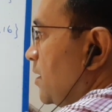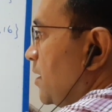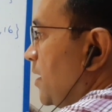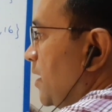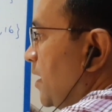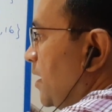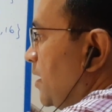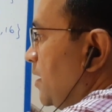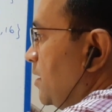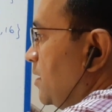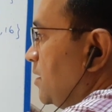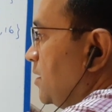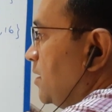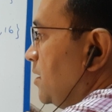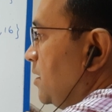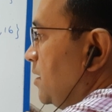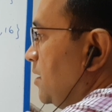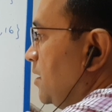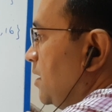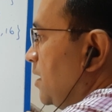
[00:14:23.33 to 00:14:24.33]
And
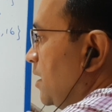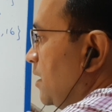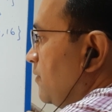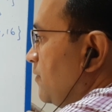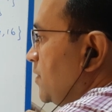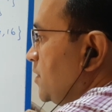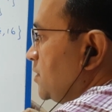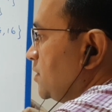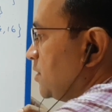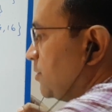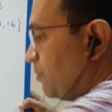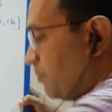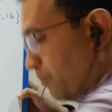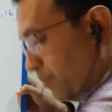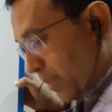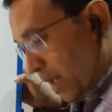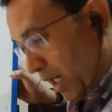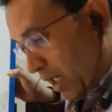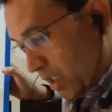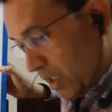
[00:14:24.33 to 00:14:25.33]
11th
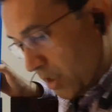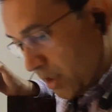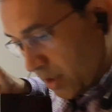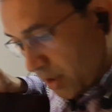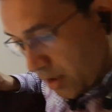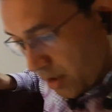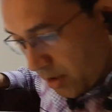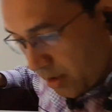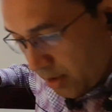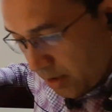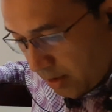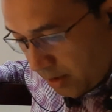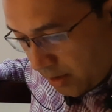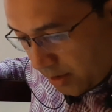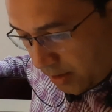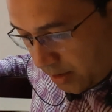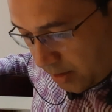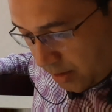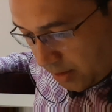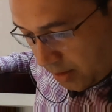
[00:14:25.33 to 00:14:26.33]
part
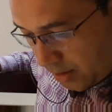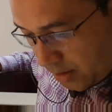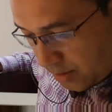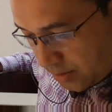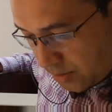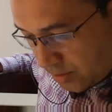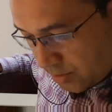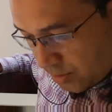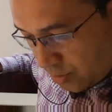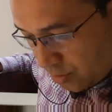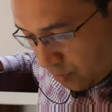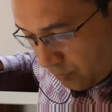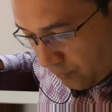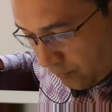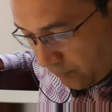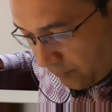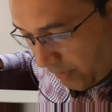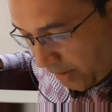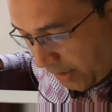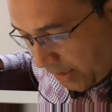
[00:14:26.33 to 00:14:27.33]
is to
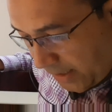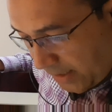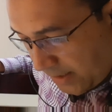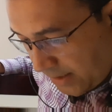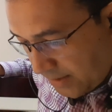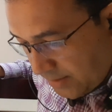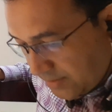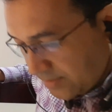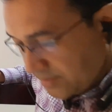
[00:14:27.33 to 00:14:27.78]
find